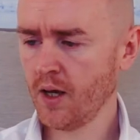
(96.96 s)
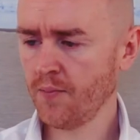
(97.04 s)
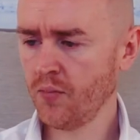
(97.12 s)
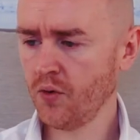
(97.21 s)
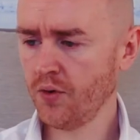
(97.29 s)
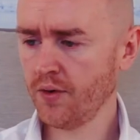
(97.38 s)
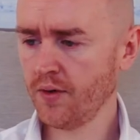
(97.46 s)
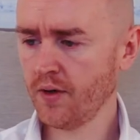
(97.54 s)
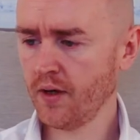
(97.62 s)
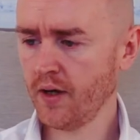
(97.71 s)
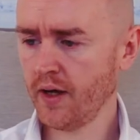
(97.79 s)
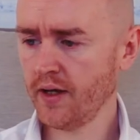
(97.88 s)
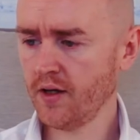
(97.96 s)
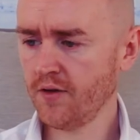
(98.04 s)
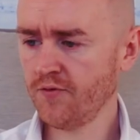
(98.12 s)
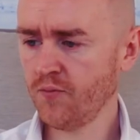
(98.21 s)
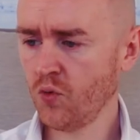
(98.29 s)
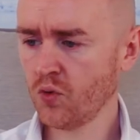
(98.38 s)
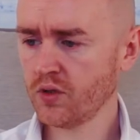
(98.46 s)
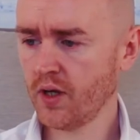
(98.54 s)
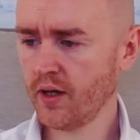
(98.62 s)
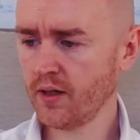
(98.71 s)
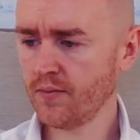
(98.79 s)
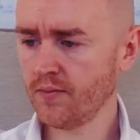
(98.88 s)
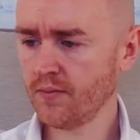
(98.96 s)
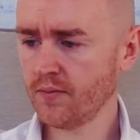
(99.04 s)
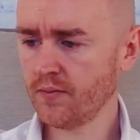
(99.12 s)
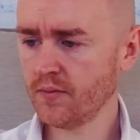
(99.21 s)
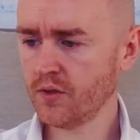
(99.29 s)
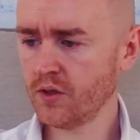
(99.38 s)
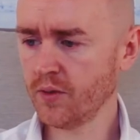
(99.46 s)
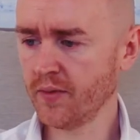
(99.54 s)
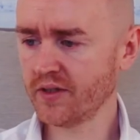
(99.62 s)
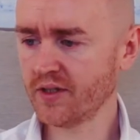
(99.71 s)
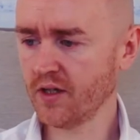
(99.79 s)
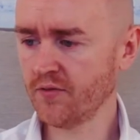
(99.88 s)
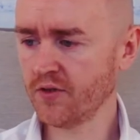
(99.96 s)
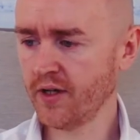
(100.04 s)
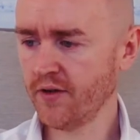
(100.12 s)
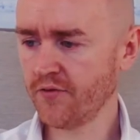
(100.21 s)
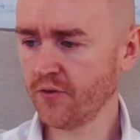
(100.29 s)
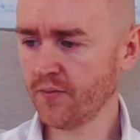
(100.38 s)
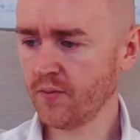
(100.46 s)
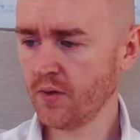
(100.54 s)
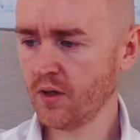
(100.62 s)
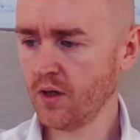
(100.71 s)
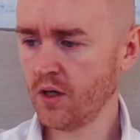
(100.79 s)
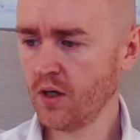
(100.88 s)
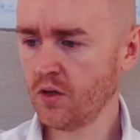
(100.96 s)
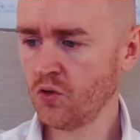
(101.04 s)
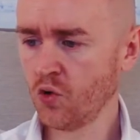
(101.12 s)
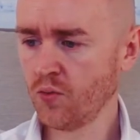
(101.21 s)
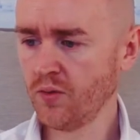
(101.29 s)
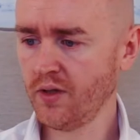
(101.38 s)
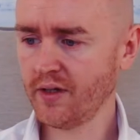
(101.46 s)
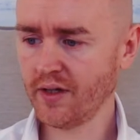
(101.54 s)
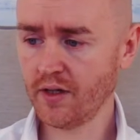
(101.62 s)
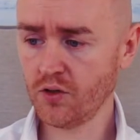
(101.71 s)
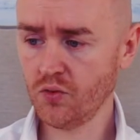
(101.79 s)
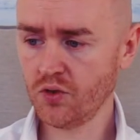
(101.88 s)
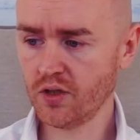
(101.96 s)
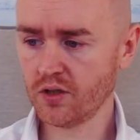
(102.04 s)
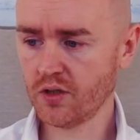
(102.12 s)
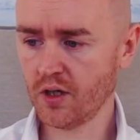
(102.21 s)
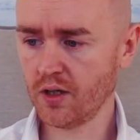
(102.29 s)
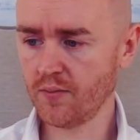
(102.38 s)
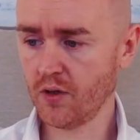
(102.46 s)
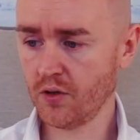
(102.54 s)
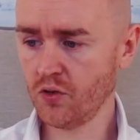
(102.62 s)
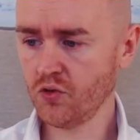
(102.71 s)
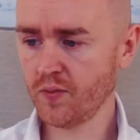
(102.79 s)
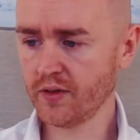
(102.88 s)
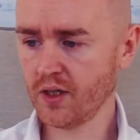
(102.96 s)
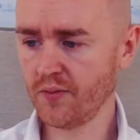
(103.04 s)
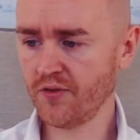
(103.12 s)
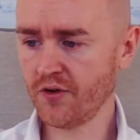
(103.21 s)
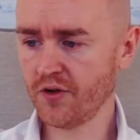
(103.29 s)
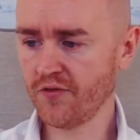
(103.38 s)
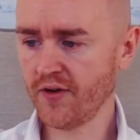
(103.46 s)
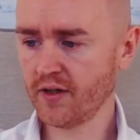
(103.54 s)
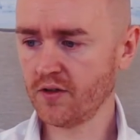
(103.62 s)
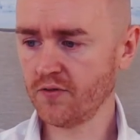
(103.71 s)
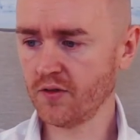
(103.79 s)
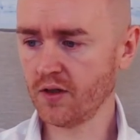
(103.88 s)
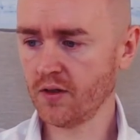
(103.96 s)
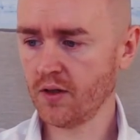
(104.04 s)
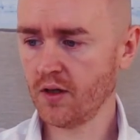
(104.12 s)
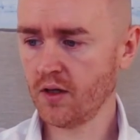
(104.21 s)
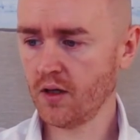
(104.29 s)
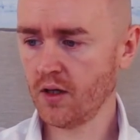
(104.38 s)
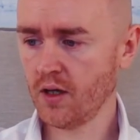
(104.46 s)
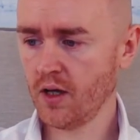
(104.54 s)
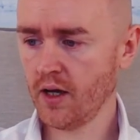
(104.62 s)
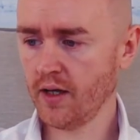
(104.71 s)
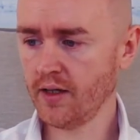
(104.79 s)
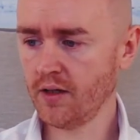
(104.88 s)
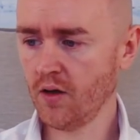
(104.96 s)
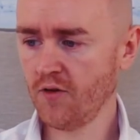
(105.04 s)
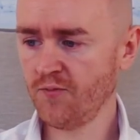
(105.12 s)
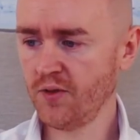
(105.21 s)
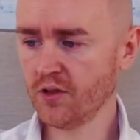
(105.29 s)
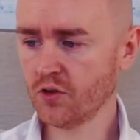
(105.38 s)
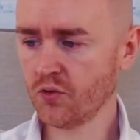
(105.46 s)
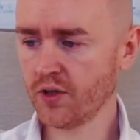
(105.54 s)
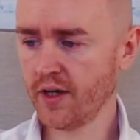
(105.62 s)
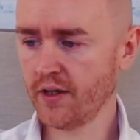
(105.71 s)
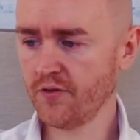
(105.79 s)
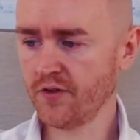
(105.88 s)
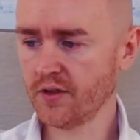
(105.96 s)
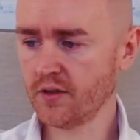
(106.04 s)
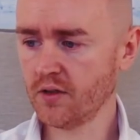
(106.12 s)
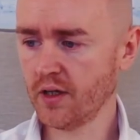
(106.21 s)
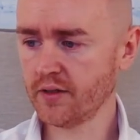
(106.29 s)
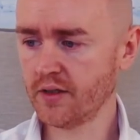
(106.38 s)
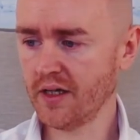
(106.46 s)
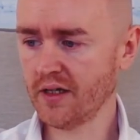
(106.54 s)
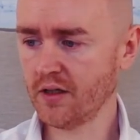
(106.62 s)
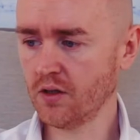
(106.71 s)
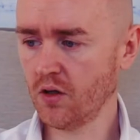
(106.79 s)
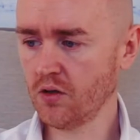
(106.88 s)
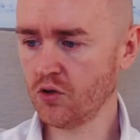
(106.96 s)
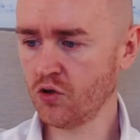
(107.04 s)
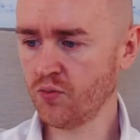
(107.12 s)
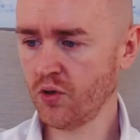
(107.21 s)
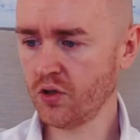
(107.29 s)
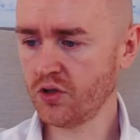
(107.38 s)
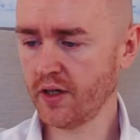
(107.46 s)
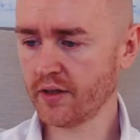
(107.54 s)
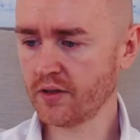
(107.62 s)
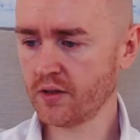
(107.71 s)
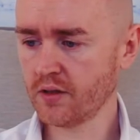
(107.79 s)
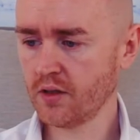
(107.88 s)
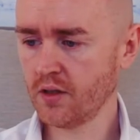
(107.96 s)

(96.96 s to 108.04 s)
but I have more time to myself than ever. Normally I use my time very effectively, and I love being creative and taking on new projects.